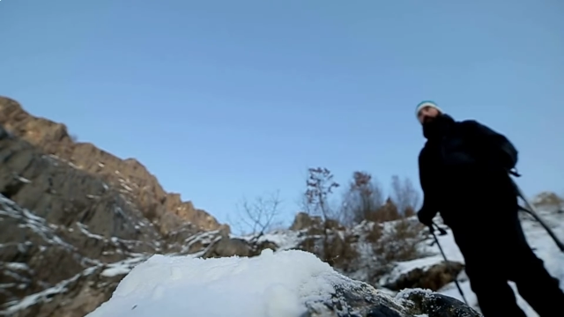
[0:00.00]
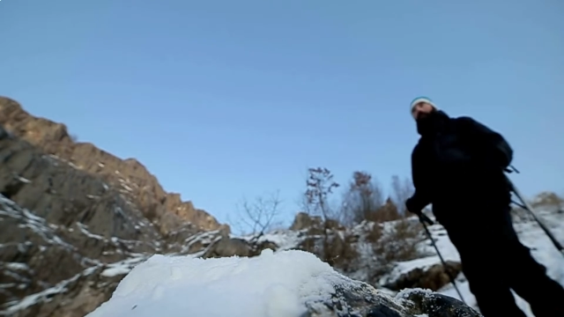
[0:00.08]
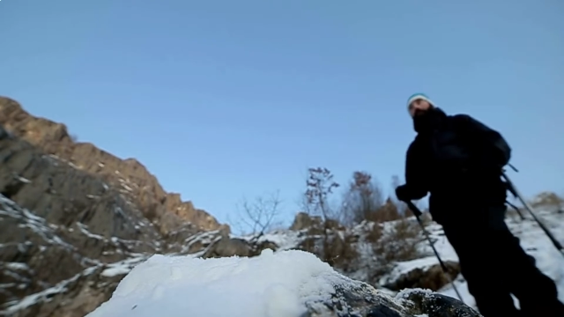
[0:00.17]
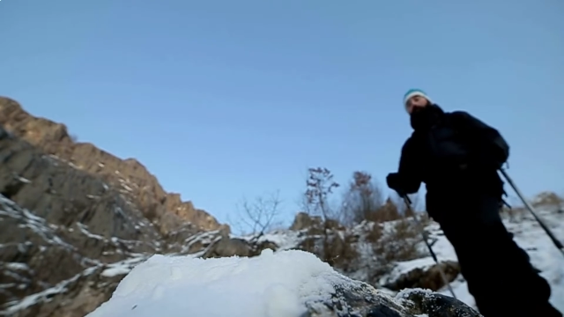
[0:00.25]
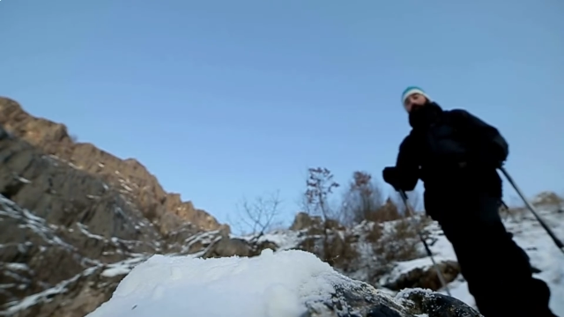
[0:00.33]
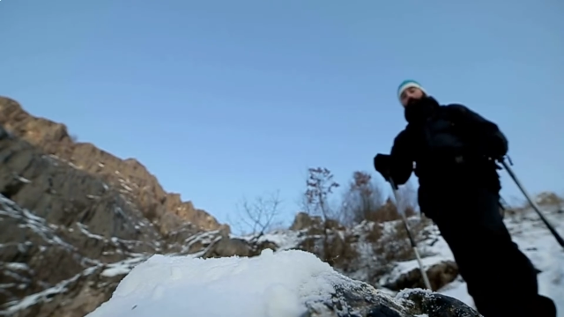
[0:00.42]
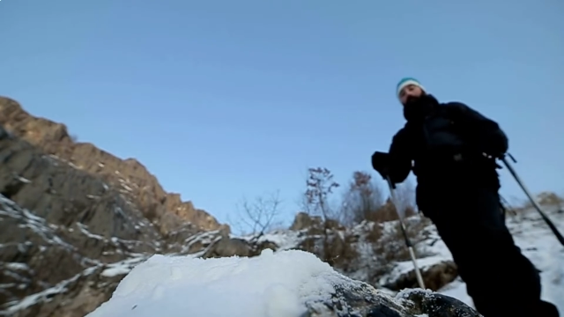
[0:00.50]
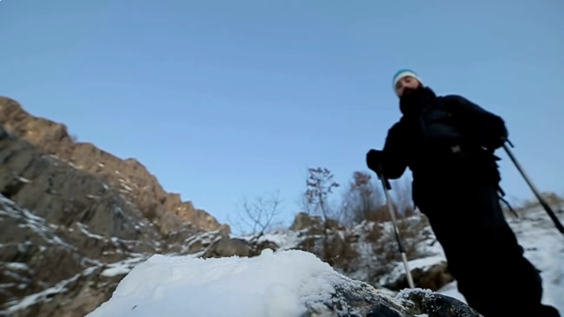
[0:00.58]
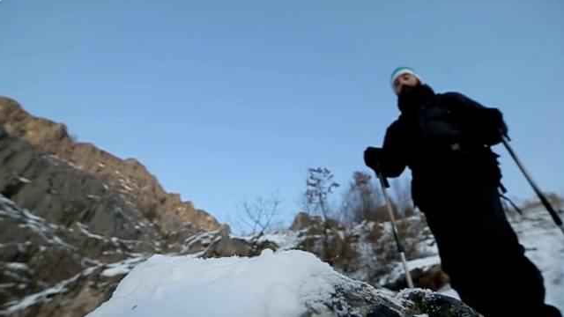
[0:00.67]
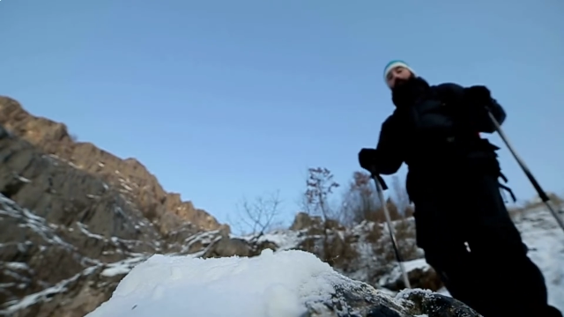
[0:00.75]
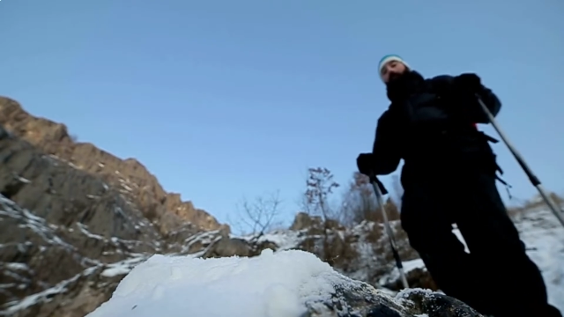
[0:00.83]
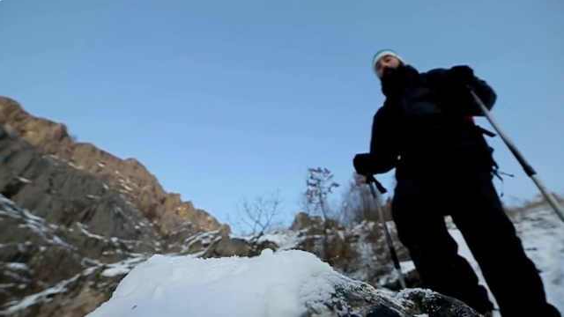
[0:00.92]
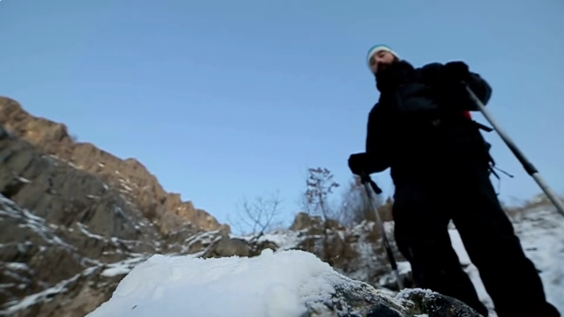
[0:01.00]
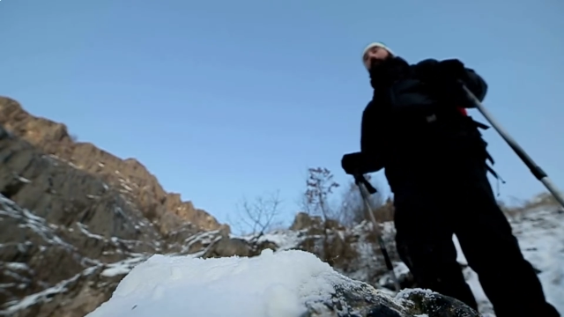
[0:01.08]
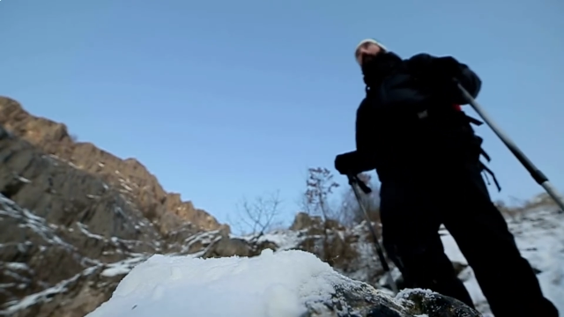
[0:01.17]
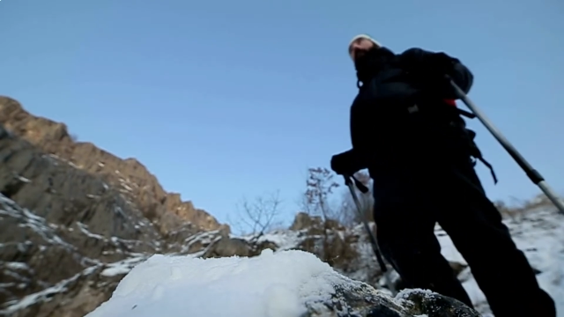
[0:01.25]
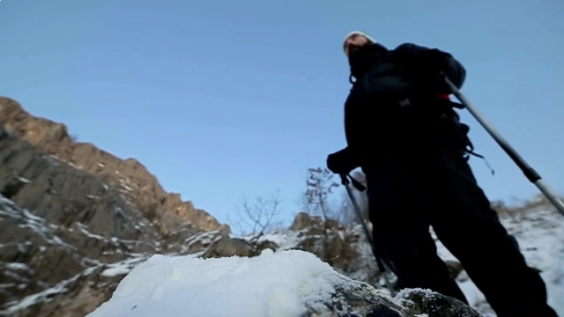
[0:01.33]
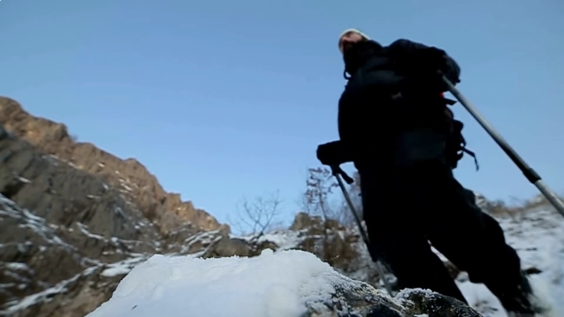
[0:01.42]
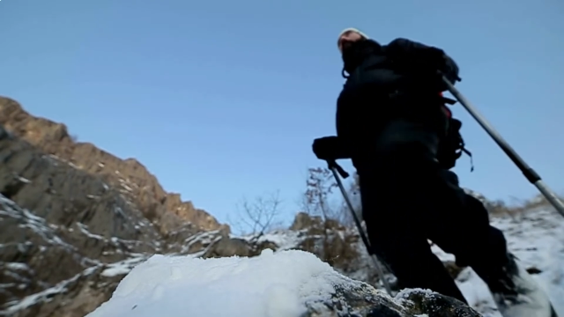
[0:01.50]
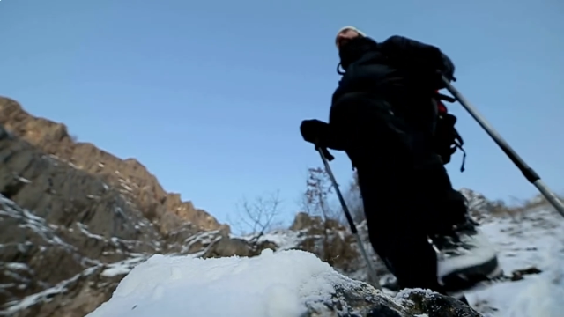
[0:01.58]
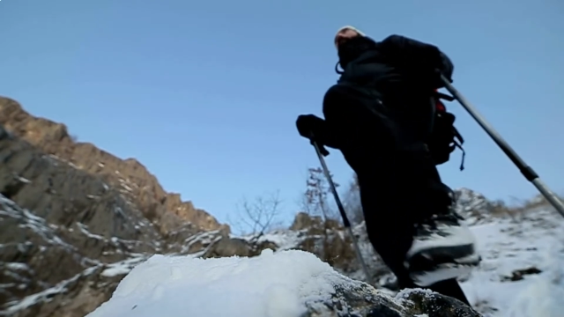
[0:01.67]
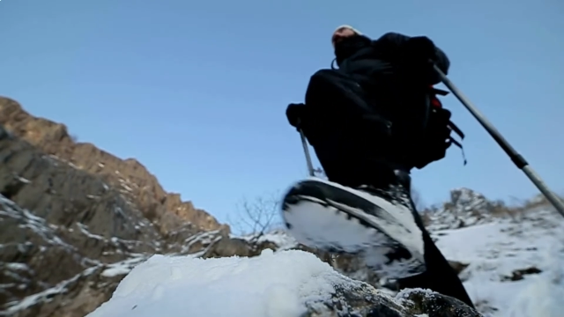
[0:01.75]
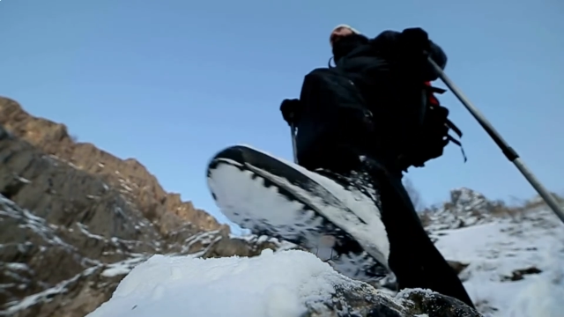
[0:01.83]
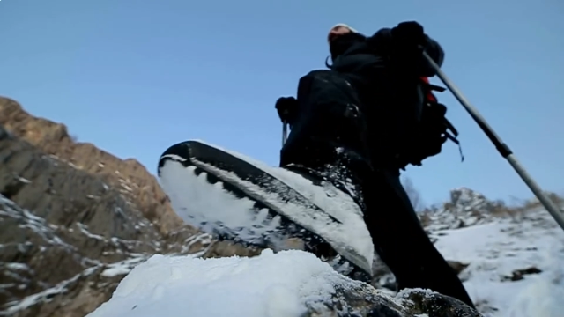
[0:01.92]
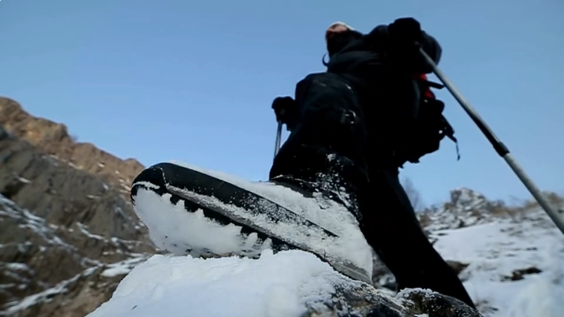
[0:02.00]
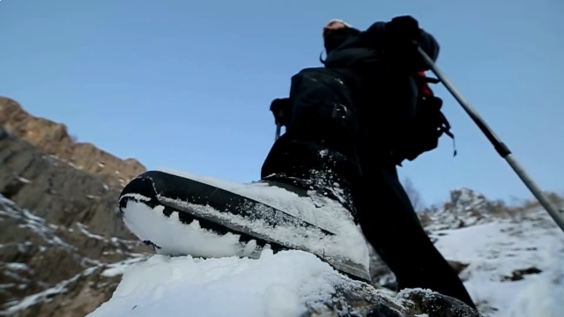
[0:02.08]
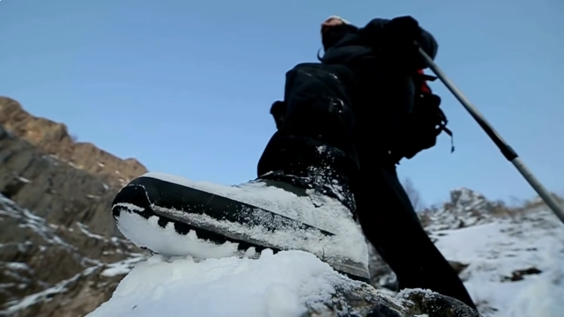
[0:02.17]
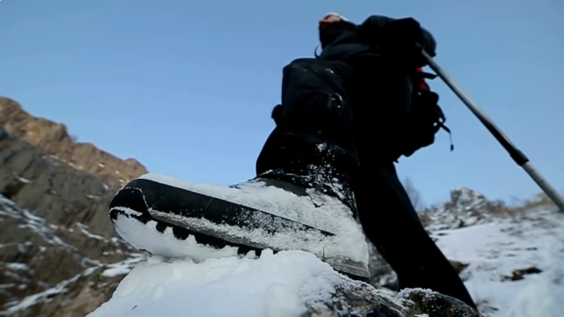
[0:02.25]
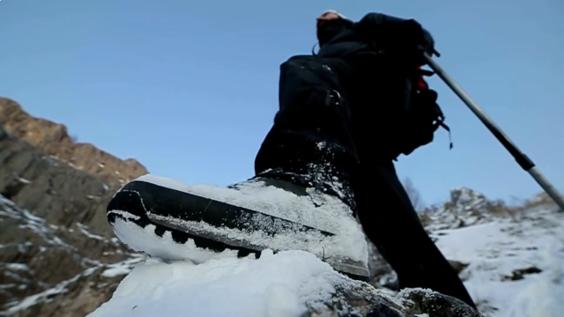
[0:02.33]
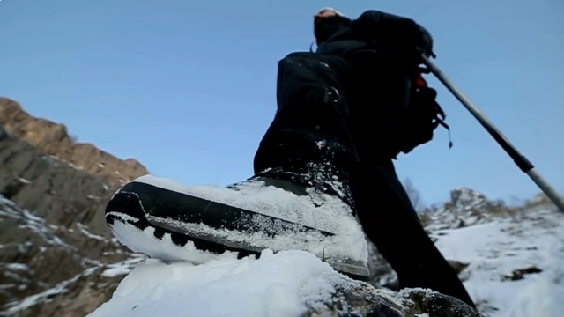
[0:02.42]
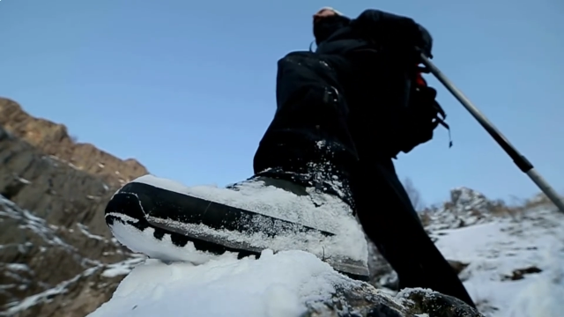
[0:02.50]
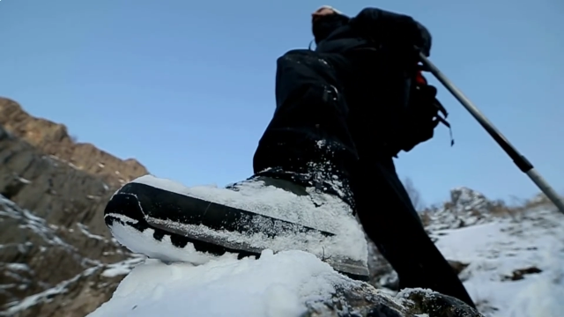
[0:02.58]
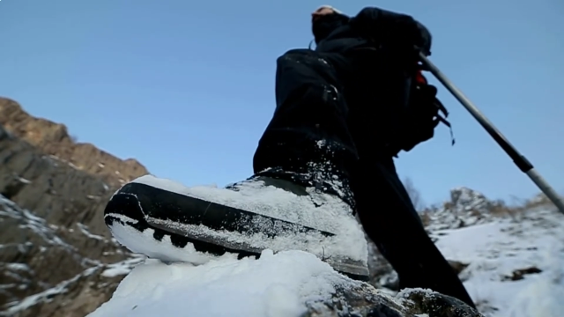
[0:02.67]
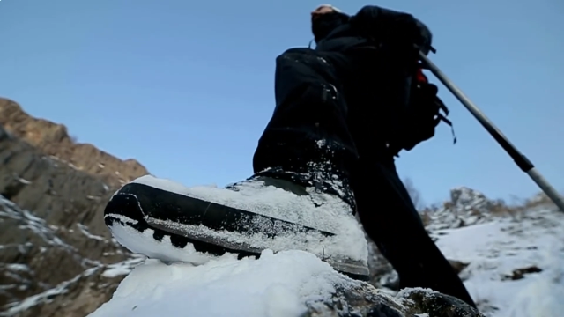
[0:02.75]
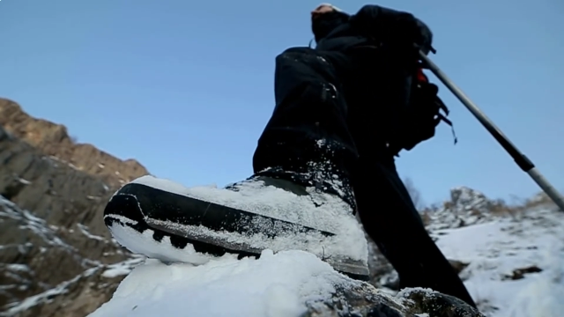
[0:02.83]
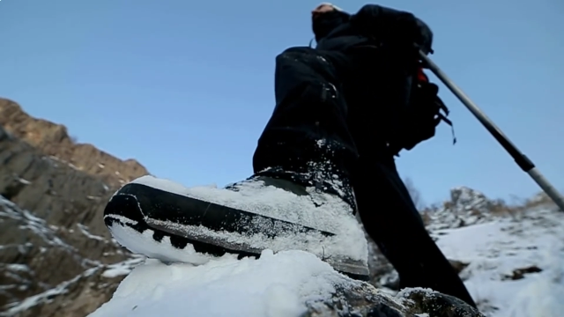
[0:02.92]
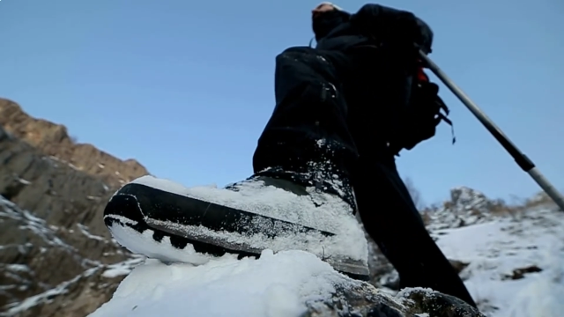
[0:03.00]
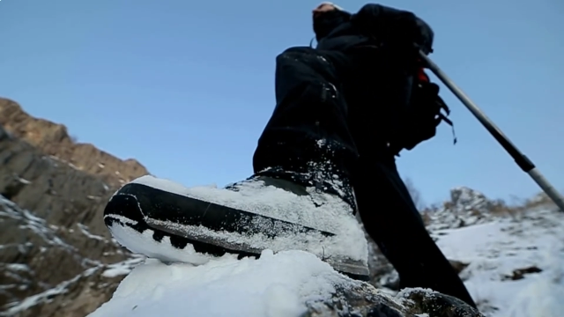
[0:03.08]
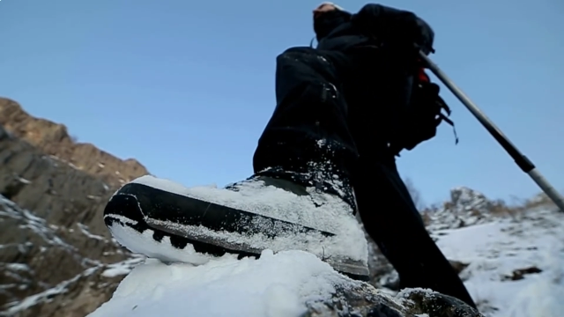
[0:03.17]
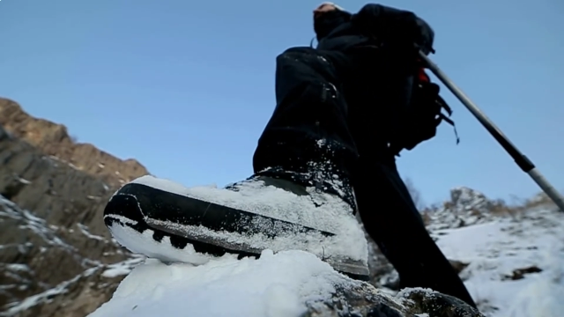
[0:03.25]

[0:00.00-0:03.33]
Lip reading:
Nobody's mouth can be seen.